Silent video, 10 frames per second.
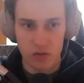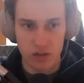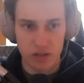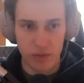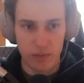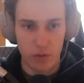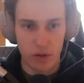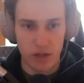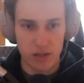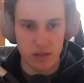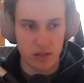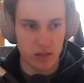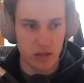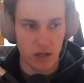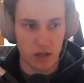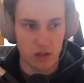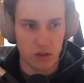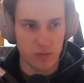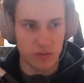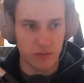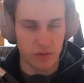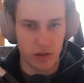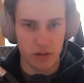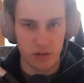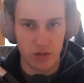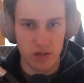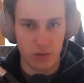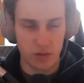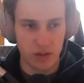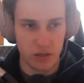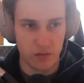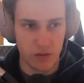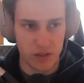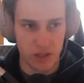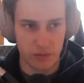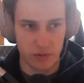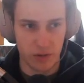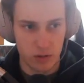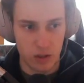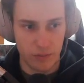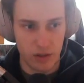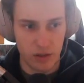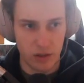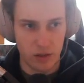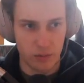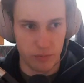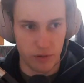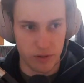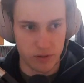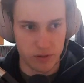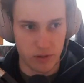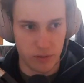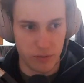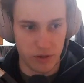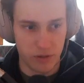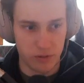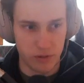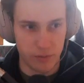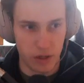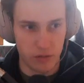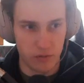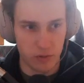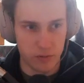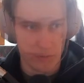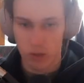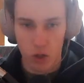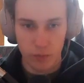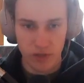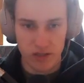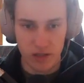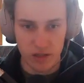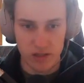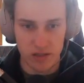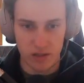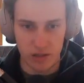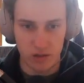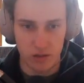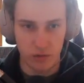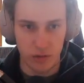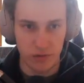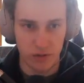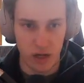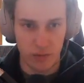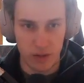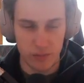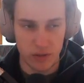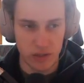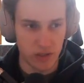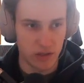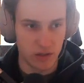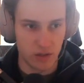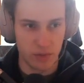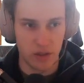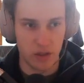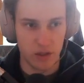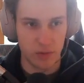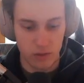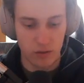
need to make my way into the uh, corruption for that though, because I want the infinite summon, right? I'll make like a couple then. I'll make three platforms. Hope the sun isn't like horrific. I might put something up behind me if